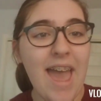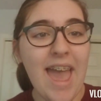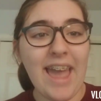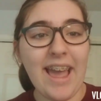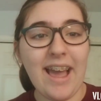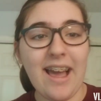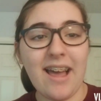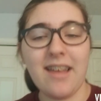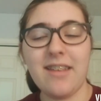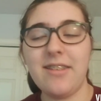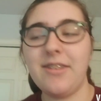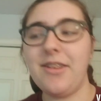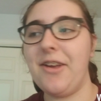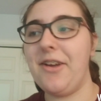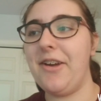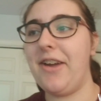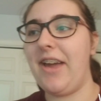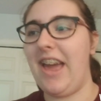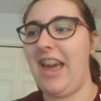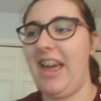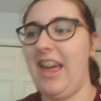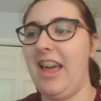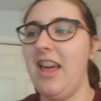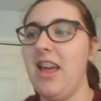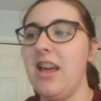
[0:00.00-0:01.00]
hey guys.
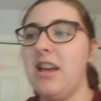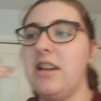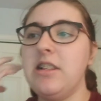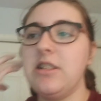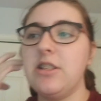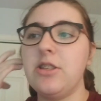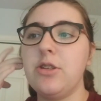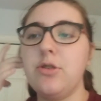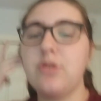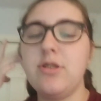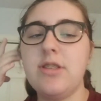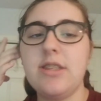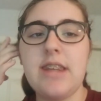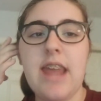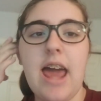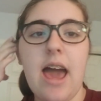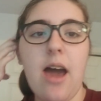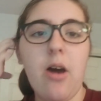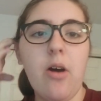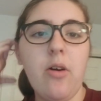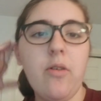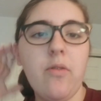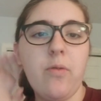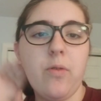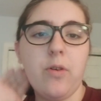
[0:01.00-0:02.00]
Okay, so it's
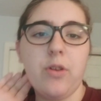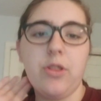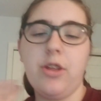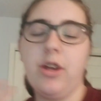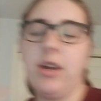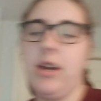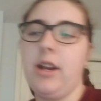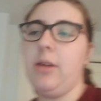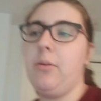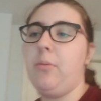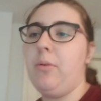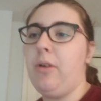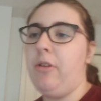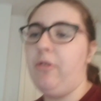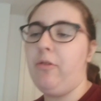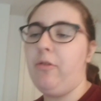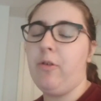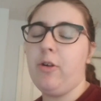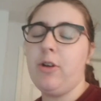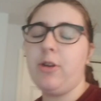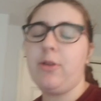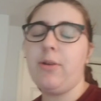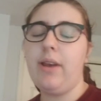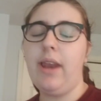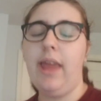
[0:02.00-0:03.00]
now 4:30. Well,
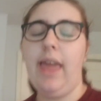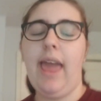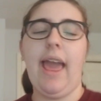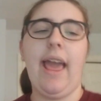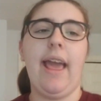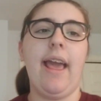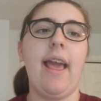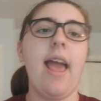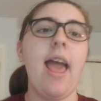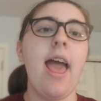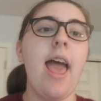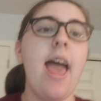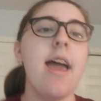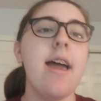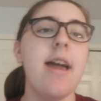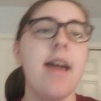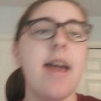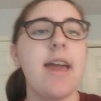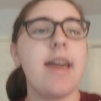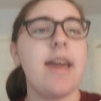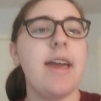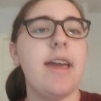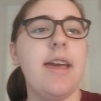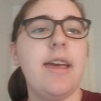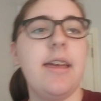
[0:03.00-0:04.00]
4:28.
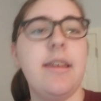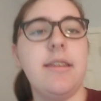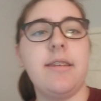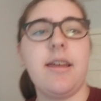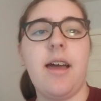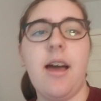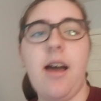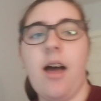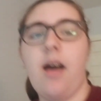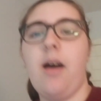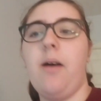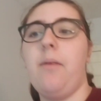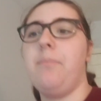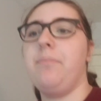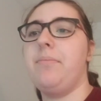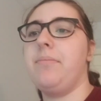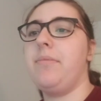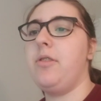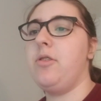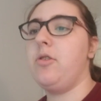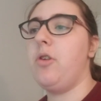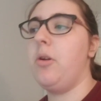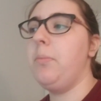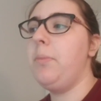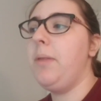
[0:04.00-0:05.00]
And um,
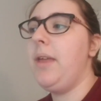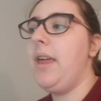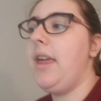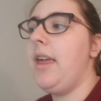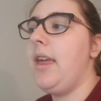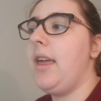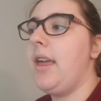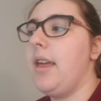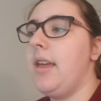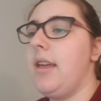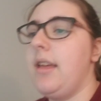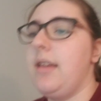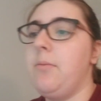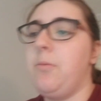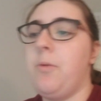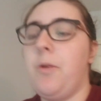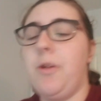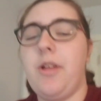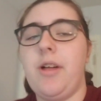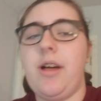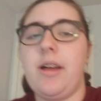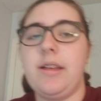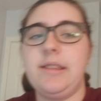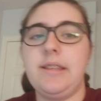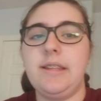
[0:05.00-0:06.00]
normally,
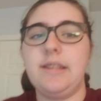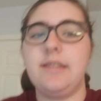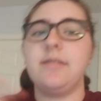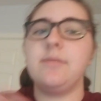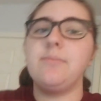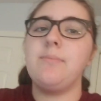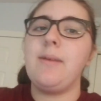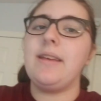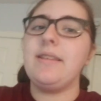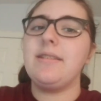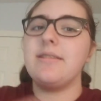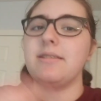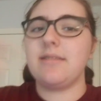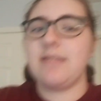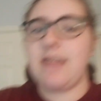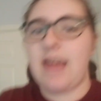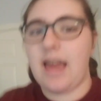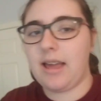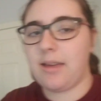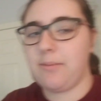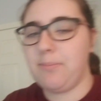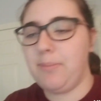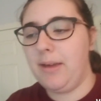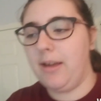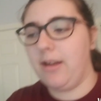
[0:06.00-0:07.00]
well, this is my
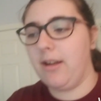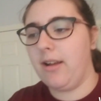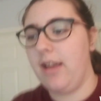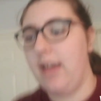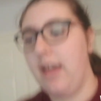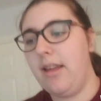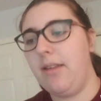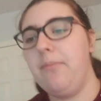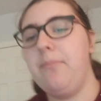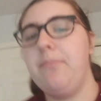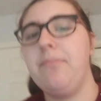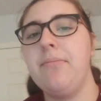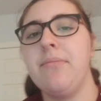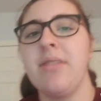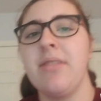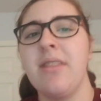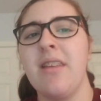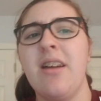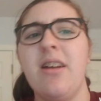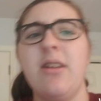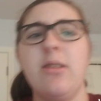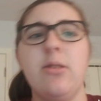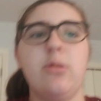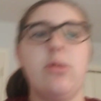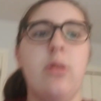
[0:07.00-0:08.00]
snack period.
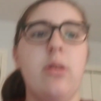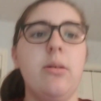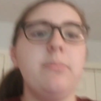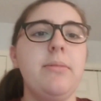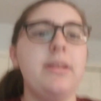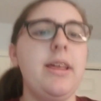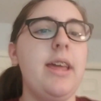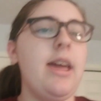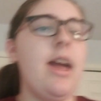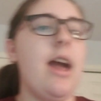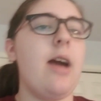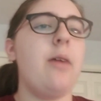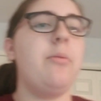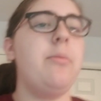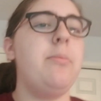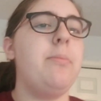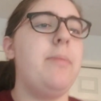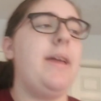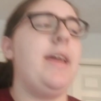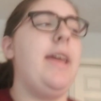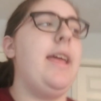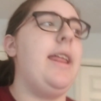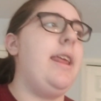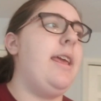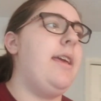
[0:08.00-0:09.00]
Normally, I would
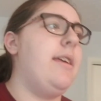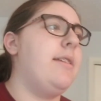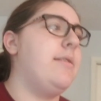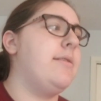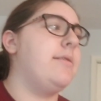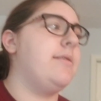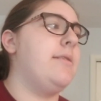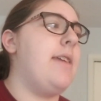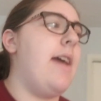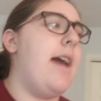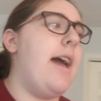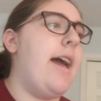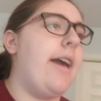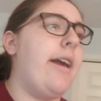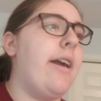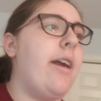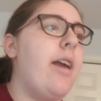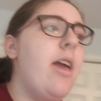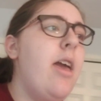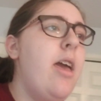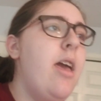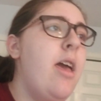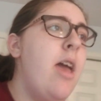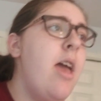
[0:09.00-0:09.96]
be eating a snack